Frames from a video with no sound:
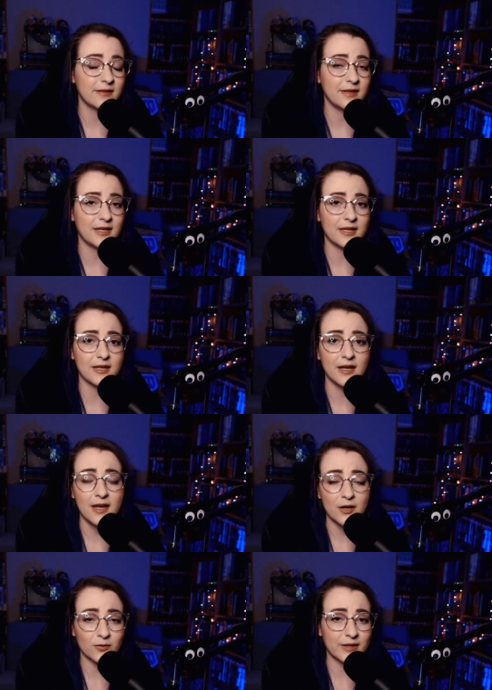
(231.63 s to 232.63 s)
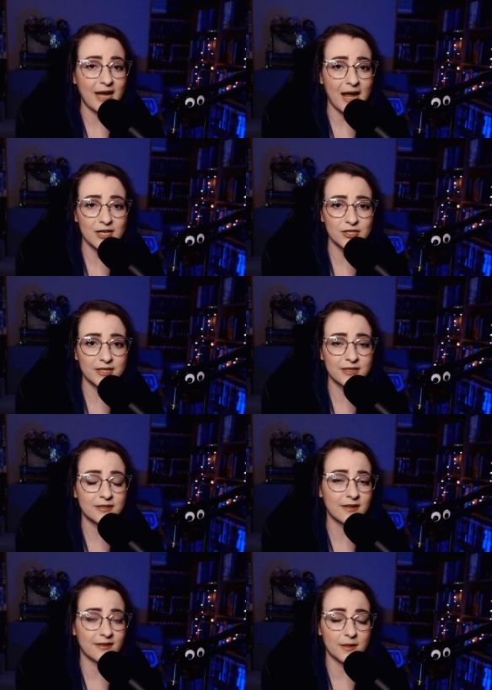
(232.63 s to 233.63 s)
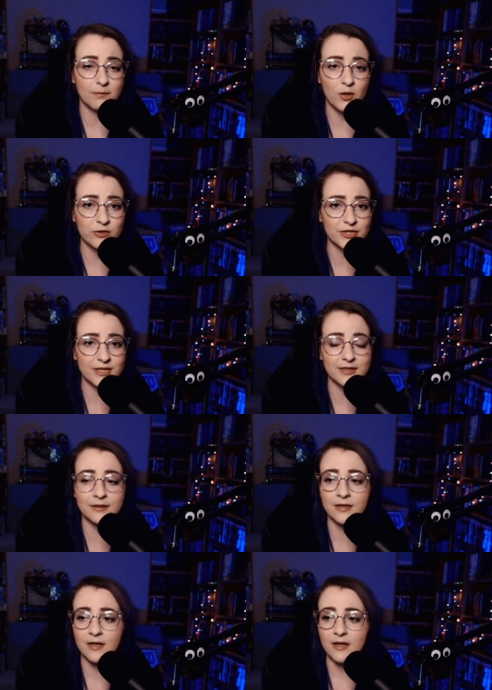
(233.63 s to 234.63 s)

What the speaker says: the reaction, the emotion,